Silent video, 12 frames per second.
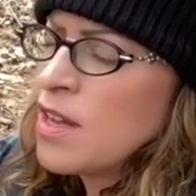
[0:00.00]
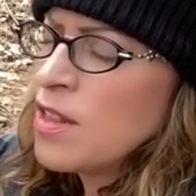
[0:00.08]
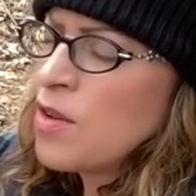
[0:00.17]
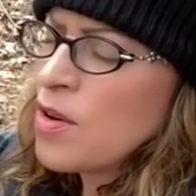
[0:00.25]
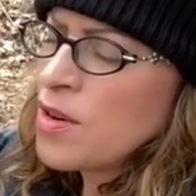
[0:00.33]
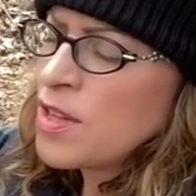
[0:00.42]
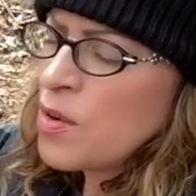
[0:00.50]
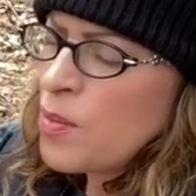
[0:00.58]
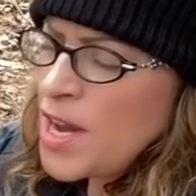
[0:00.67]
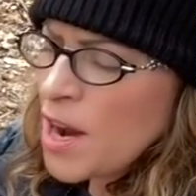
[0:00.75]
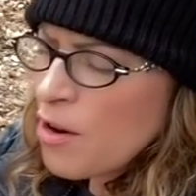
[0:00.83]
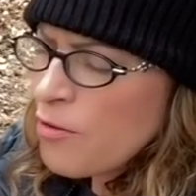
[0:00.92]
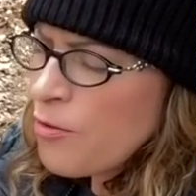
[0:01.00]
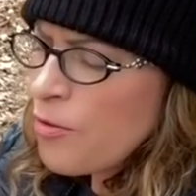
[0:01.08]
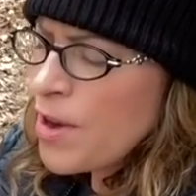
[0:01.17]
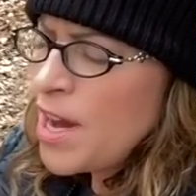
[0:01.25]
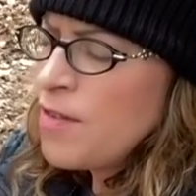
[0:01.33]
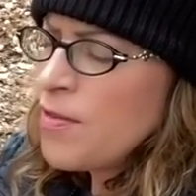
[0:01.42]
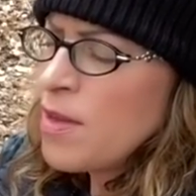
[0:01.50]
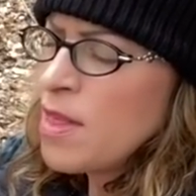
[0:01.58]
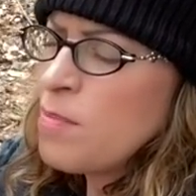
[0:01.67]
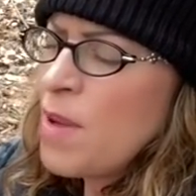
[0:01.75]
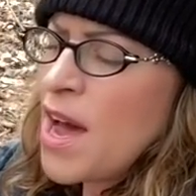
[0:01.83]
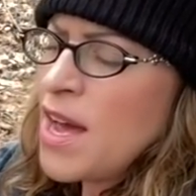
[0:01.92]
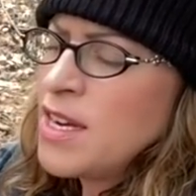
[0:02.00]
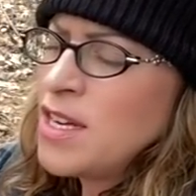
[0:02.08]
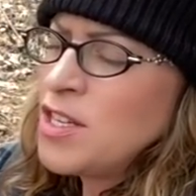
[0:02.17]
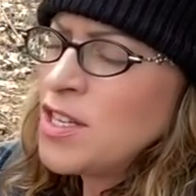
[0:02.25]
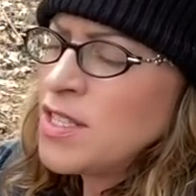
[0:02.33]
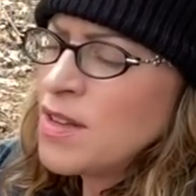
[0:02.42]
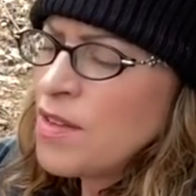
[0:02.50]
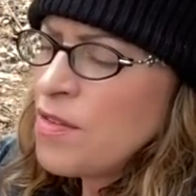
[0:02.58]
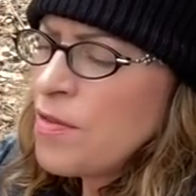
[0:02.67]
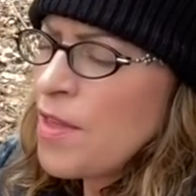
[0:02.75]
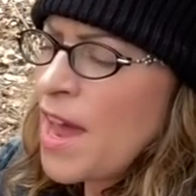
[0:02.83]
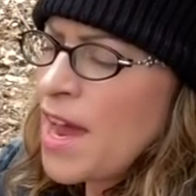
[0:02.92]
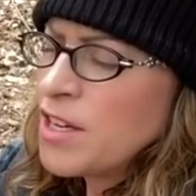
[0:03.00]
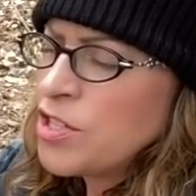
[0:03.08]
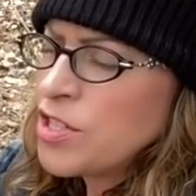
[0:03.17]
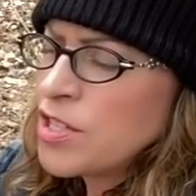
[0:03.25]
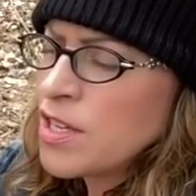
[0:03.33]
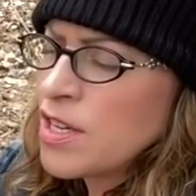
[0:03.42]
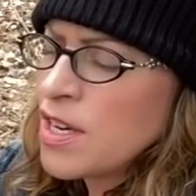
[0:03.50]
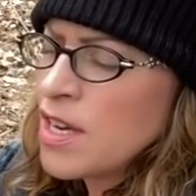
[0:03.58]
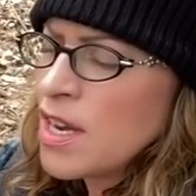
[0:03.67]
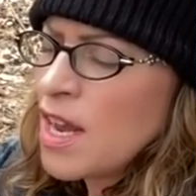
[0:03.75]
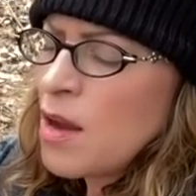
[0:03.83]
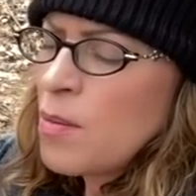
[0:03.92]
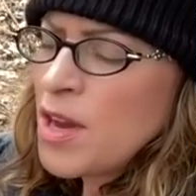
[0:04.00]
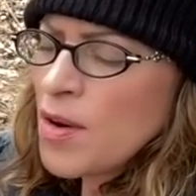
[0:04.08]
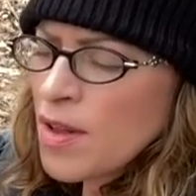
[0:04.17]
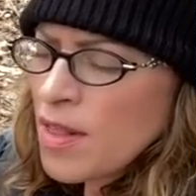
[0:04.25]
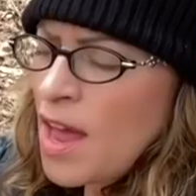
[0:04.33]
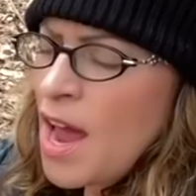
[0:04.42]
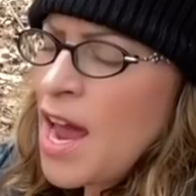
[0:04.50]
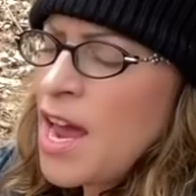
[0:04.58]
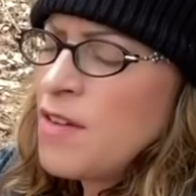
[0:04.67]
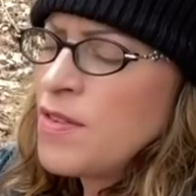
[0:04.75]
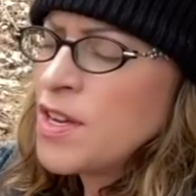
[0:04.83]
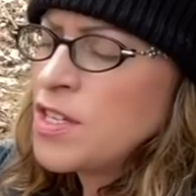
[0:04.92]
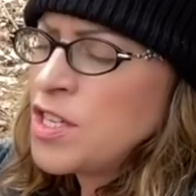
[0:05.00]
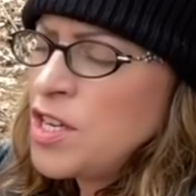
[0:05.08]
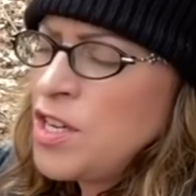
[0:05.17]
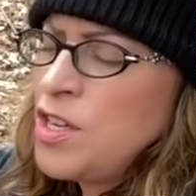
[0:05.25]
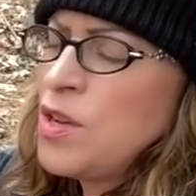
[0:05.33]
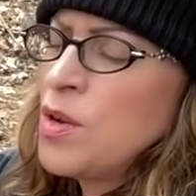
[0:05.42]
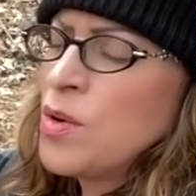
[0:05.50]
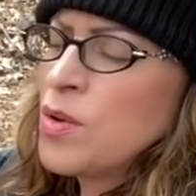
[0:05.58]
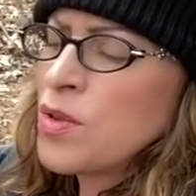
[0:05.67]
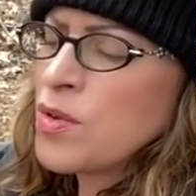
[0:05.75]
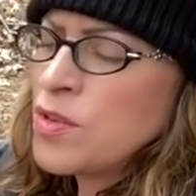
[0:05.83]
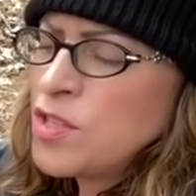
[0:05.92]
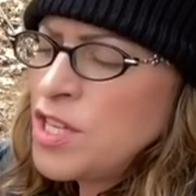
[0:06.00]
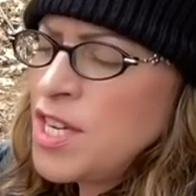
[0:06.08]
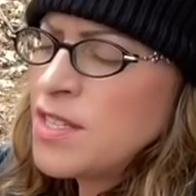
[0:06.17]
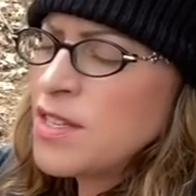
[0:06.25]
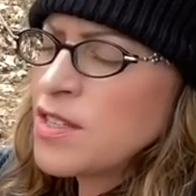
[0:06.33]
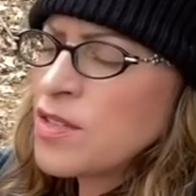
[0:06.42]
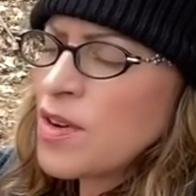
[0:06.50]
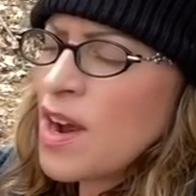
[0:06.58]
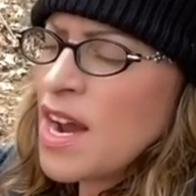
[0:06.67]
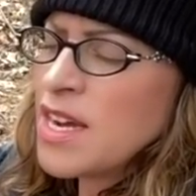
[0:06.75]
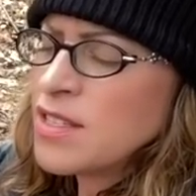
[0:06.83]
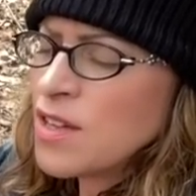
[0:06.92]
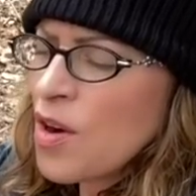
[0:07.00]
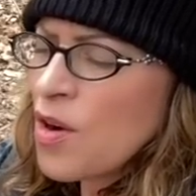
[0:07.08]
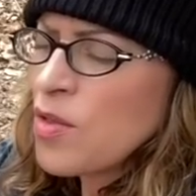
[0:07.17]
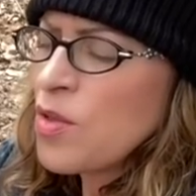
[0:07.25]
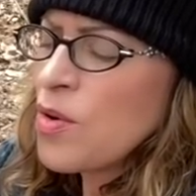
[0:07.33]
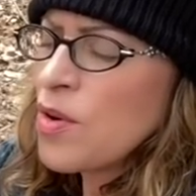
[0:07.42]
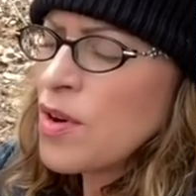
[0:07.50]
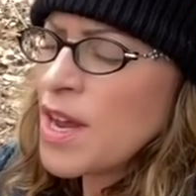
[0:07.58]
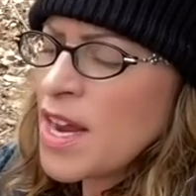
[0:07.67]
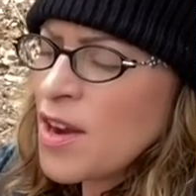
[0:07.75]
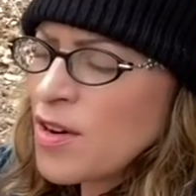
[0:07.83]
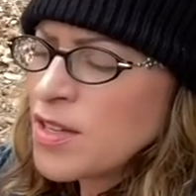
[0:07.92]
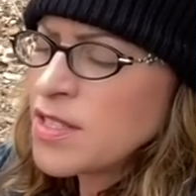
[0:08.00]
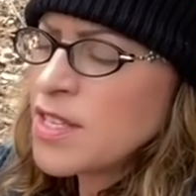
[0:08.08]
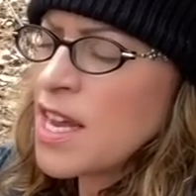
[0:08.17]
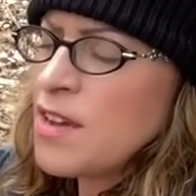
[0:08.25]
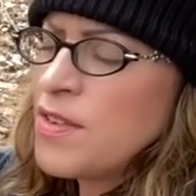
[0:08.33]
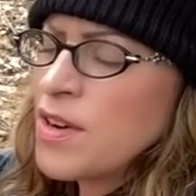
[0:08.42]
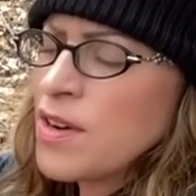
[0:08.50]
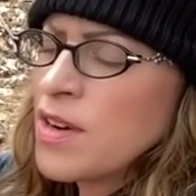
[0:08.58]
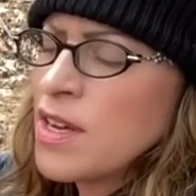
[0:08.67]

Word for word: Lord, that we are free from the bondages of the flesh and we are alive to you through Jesus Christ, our Lord and our Savior.